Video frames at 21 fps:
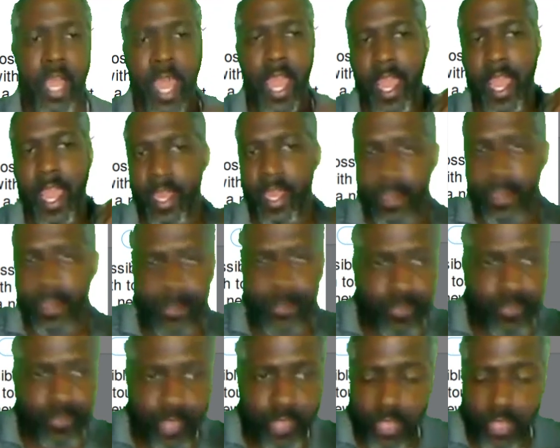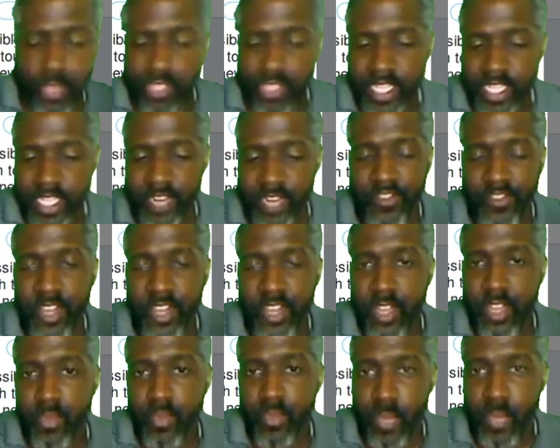and just get a
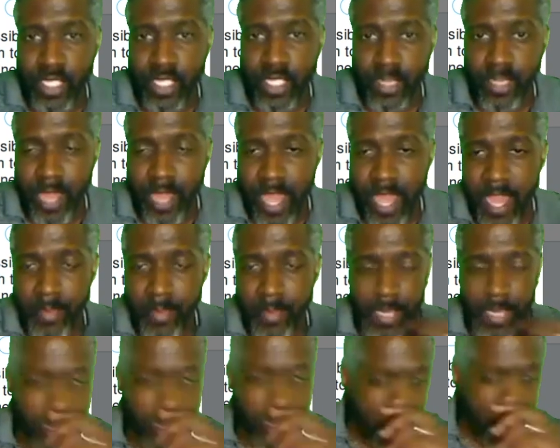feel of what's going to be happening.